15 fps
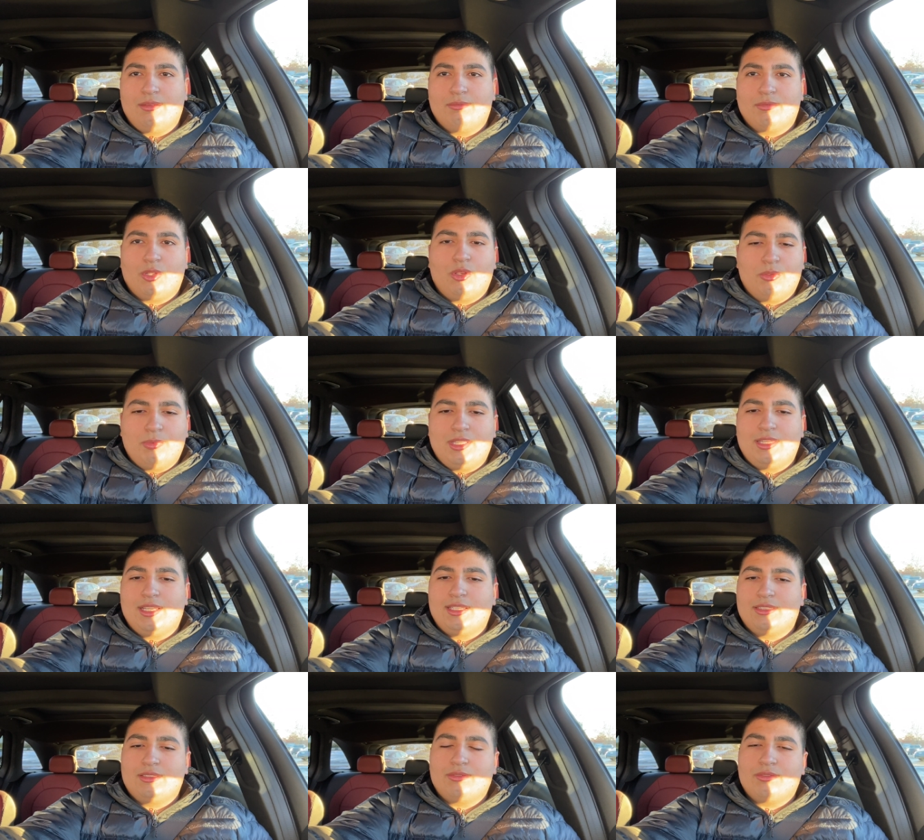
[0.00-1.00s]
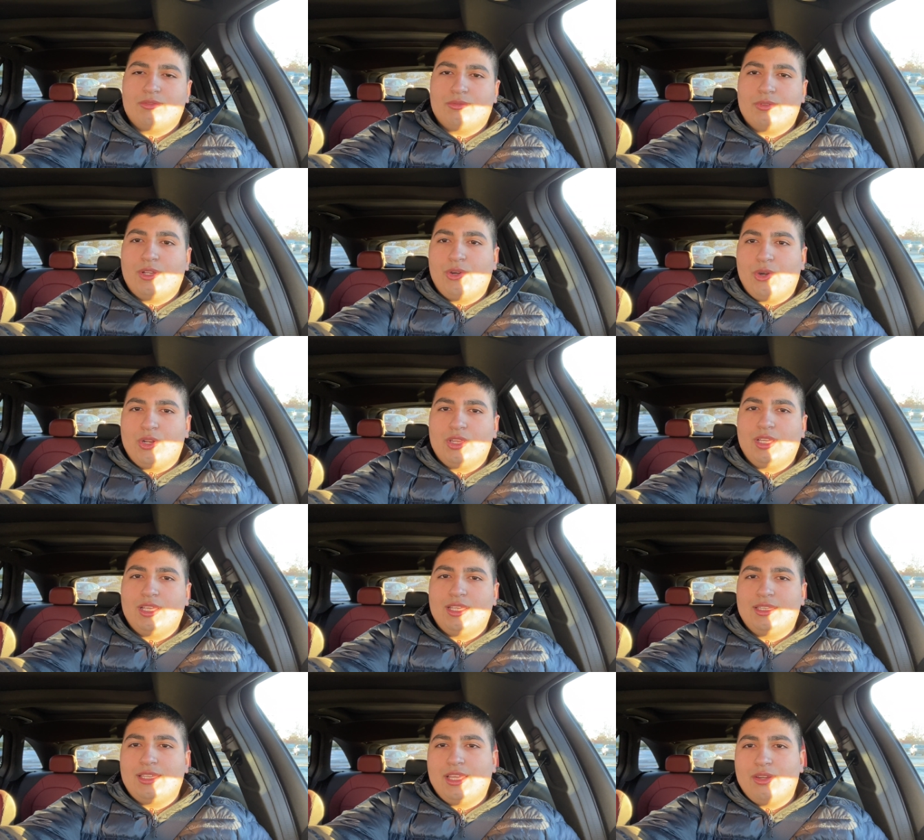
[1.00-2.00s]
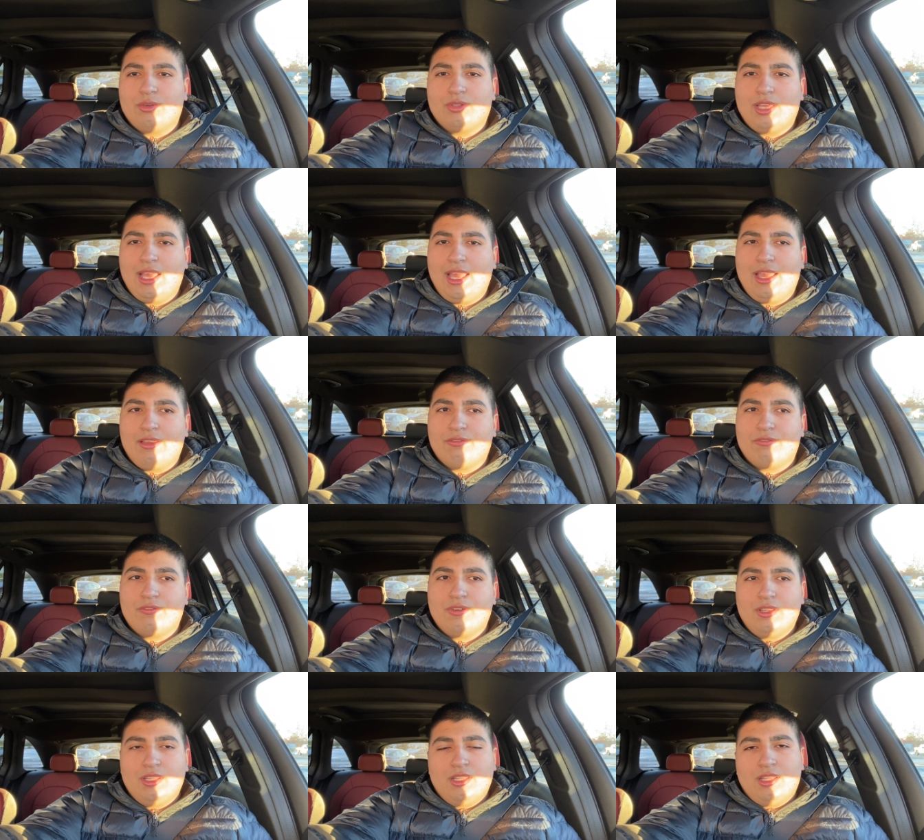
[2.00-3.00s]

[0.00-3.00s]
told me that currently they don't have